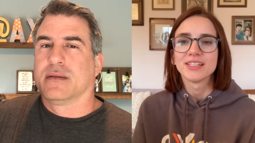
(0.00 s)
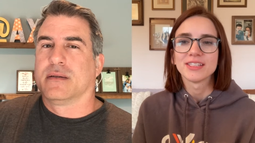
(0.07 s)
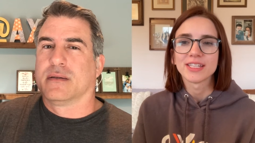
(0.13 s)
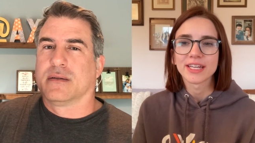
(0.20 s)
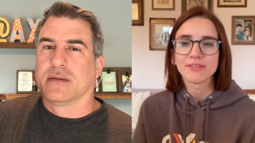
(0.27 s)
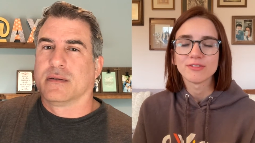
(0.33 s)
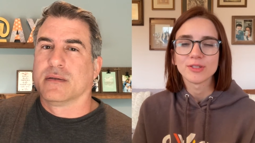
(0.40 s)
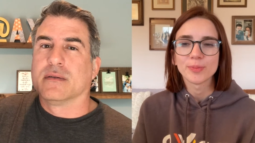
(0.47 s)

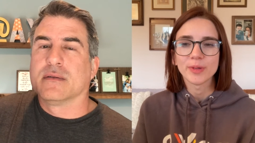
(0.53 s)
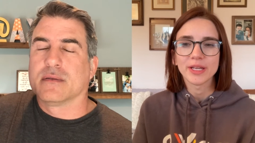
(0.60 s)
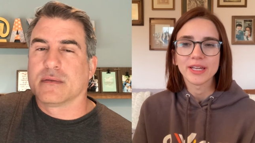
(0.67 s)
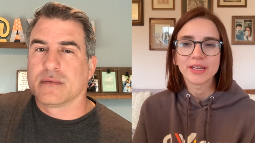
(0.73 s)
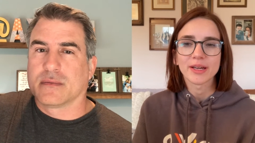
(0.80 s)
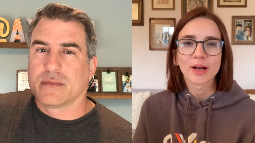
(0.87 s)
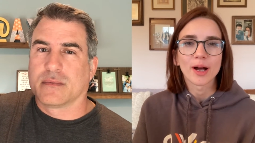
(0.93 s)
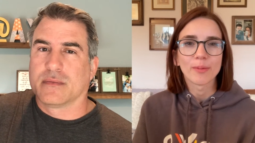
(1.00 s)
Speaker 1: saved
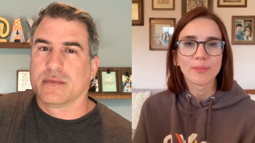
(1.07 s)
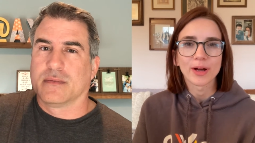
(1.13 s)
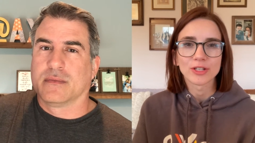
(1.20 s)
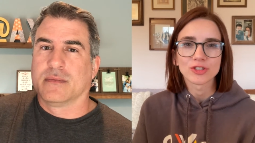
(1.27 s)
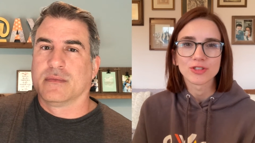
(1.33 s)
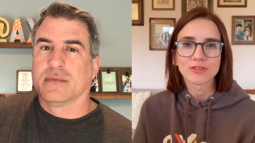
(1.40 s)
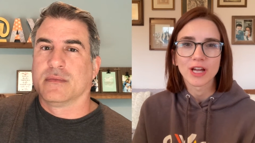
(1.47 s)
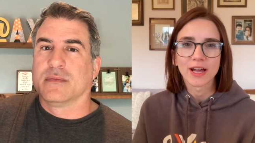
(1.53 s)
me a
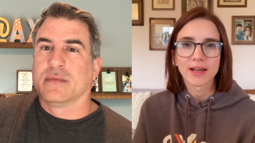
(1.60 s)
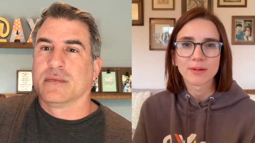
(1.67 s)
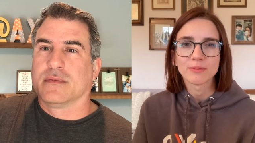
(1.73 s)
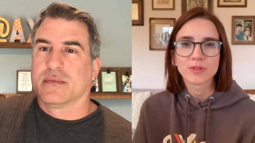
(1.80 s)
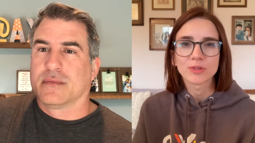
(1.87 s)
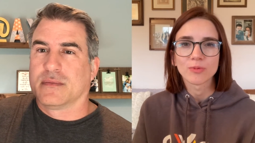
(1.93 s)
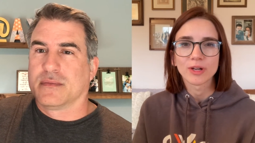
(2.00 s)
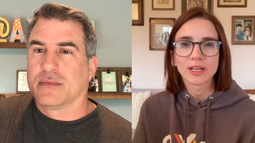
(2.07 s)
bunch of
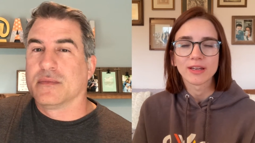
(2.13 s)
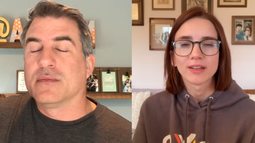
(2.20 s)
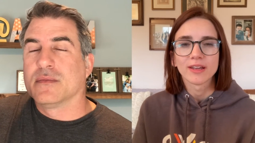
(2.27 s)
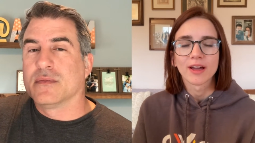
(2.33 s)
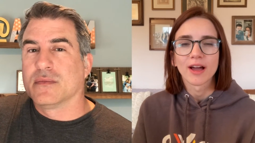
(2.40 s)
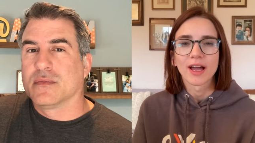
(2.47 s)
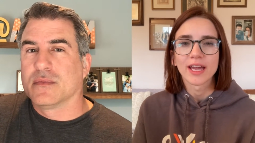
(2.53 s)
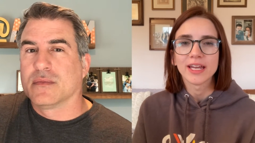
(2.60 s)
times when
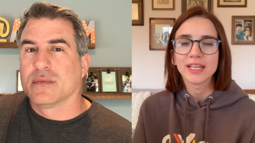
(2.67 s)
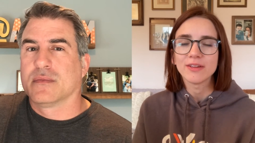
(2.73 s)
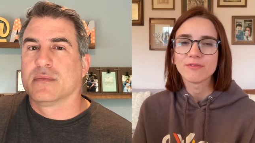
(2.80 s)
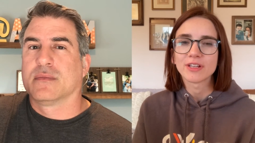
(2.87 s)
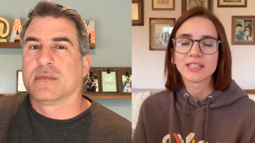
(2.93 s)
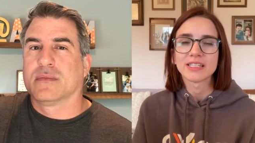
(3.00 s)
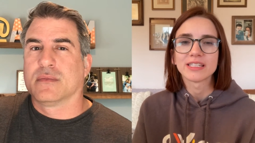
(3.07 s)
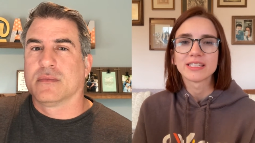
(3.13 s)
it
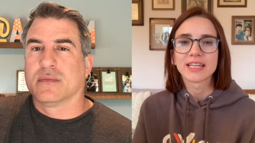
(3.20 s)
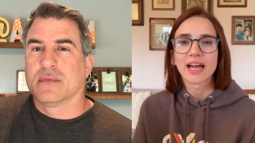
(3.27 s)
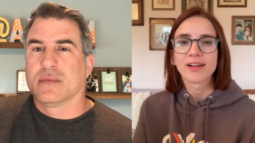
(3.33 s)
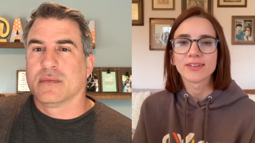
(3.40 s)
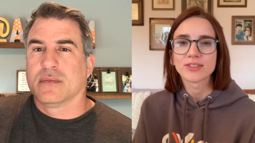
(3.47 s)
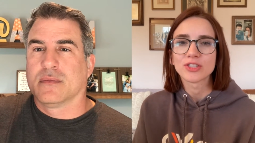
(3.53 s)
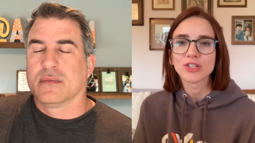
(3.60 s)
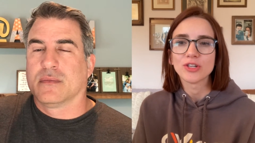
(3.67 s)
even
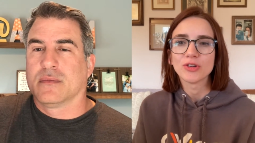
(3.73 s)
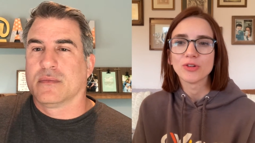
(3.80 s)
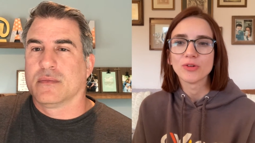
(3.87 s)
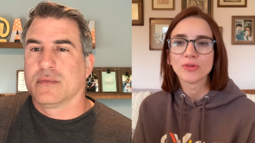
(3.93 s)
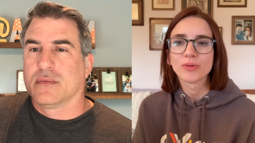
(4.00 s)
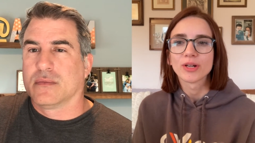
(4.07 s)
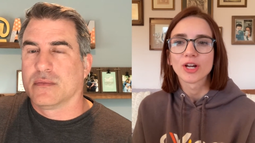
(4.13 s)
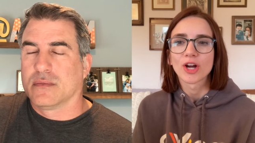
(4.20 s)
tells
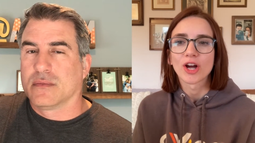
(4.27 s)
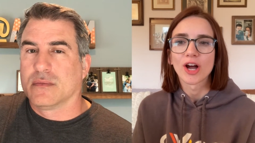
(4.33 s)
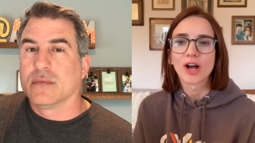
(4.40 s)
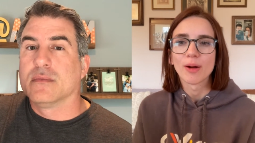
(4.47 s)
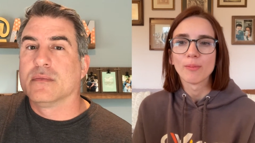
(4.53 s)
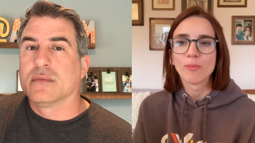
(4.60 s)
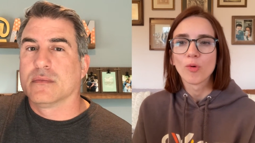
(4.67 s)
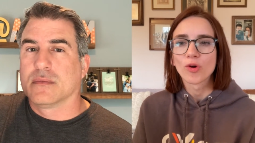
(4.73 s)
you
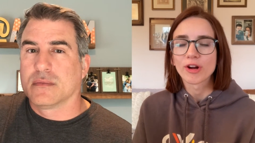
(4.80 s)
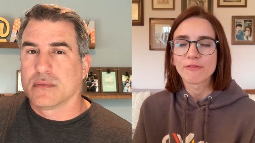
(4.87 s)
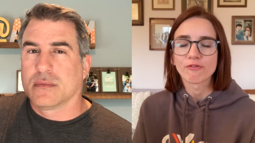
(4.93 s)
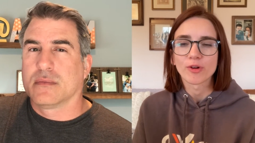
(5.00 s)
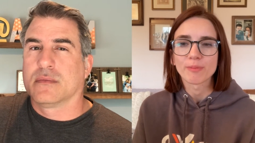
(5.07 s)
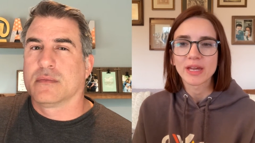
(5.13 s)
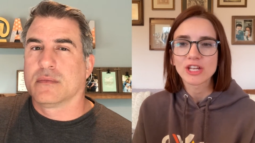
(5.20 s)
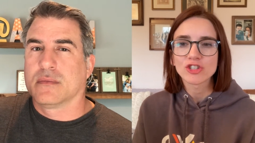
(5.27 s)
um, more
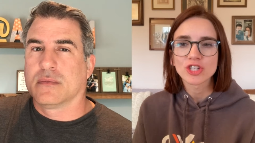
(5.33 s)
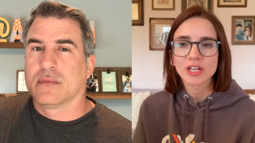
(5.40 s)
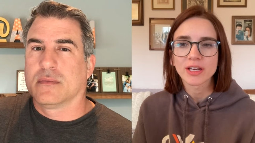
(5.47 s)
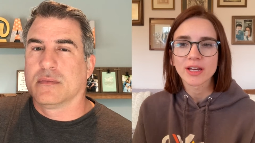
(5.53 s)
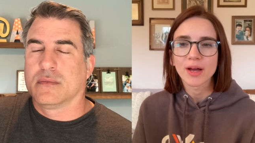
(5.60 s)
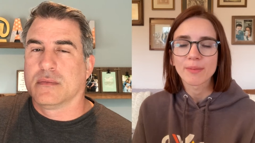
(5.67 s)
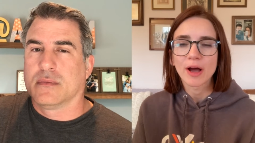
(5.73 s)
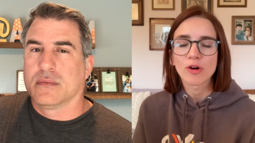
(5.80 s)

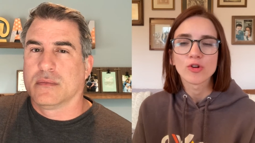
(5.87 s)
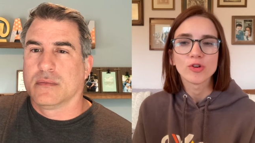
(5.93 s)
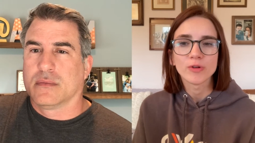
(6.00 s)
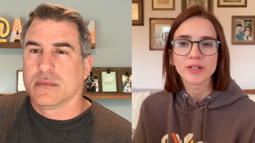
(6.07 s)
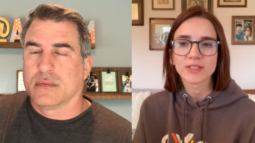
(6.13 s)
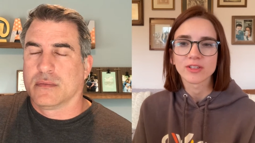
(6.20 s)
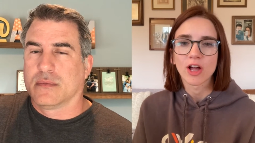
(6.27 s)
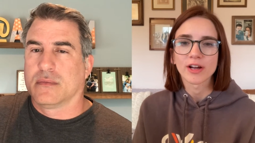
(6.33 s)
information about
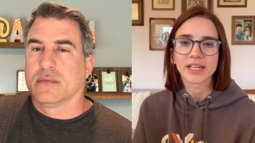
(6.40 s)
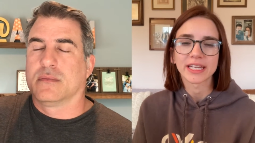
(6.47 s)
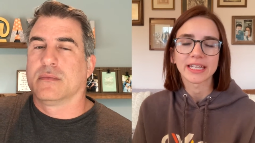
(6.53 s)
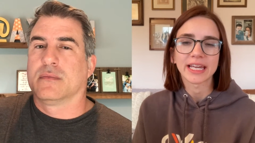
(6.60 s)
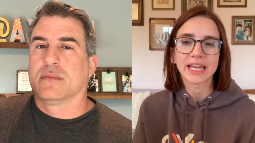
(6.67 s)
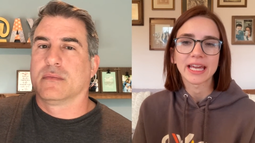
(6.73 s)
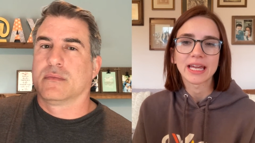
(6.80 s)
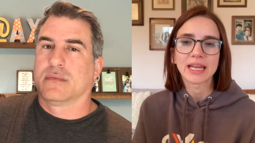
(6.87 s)
who is
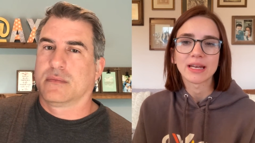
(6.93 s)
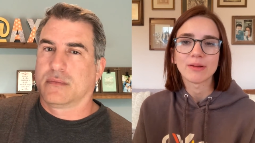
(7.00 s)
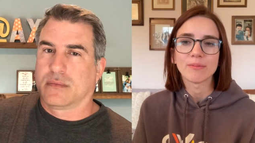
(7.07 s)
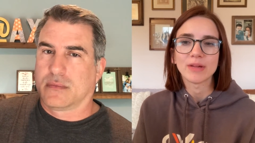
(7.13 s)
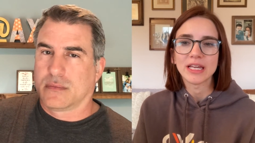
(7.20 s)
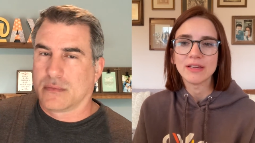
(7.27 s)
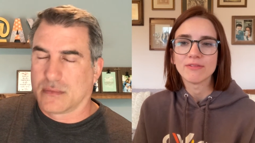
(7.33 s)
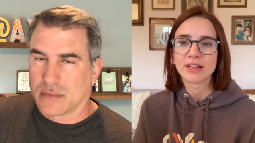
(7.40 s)
logging
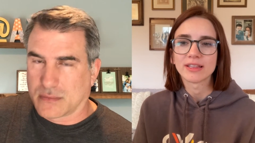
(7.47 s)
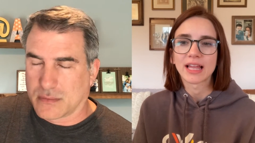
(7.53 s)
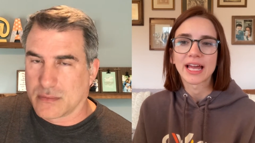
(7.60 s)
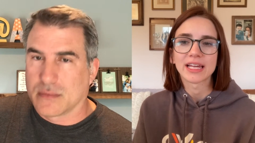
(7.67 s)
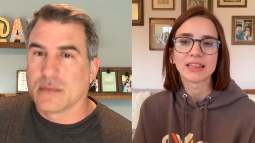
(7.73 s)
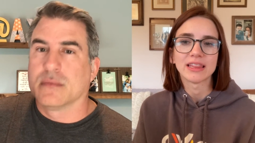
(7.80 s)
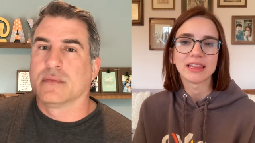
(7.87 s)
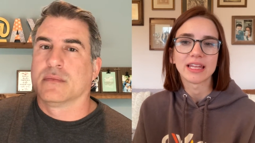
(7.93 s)
in, even
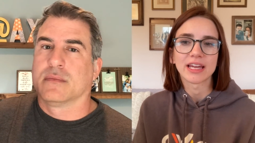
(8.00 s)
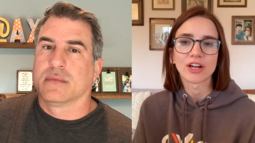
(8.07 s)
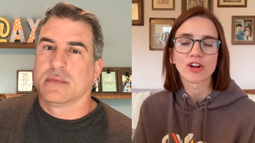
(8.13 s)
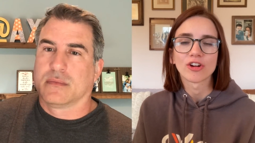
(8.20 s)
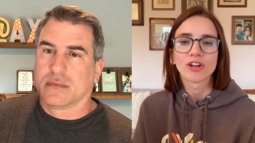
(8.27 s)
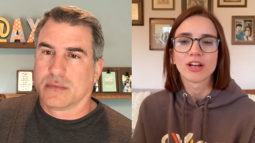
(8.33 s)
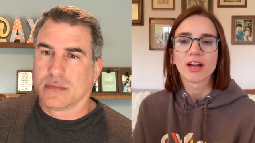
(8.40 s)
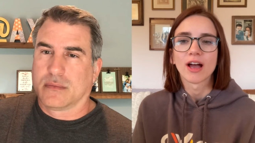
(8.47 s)
like
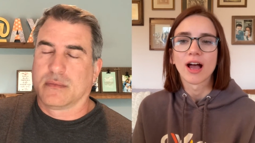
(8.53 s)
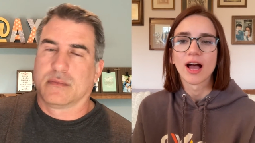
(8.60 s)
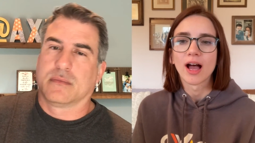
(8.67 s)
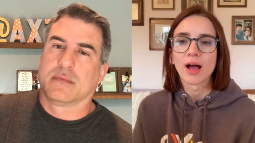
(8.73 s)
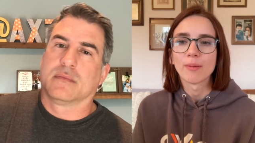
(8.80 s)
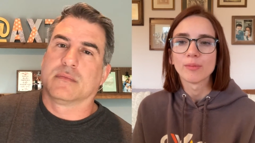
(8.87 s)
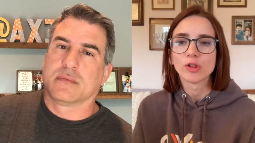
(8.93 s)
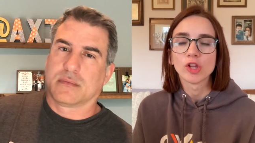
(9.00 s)
their
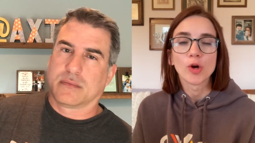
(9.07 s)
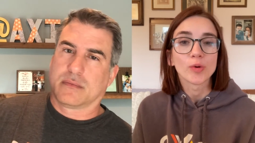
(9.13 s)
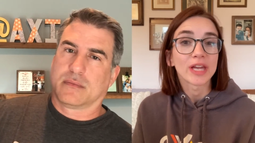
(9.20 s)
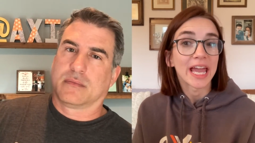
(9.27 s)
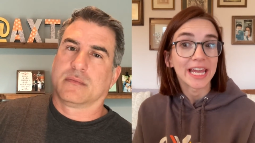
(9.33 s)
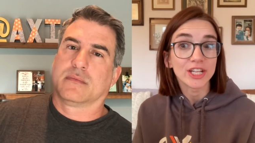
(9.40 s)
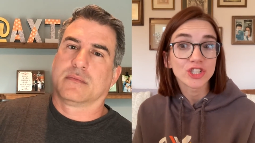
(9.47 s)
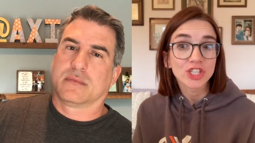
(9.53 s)
um,
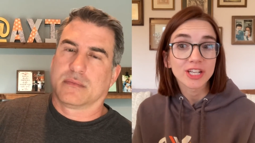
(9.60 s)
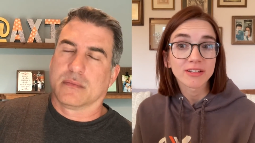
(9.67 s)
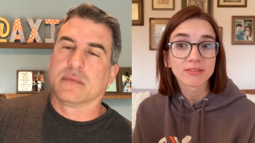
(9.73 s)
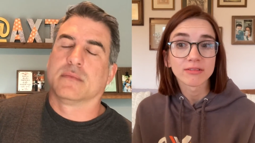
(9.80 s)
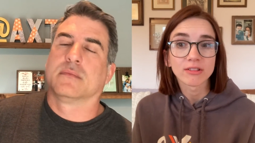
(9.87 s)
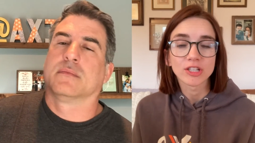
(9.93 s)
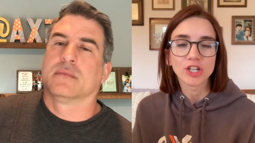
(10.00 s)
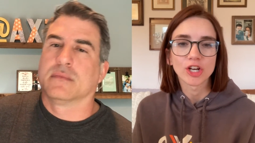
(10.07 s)

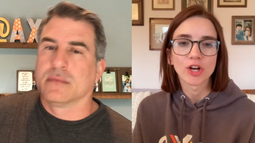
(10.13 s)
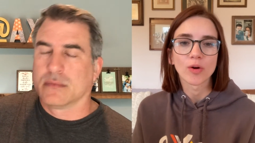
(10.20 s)
location, you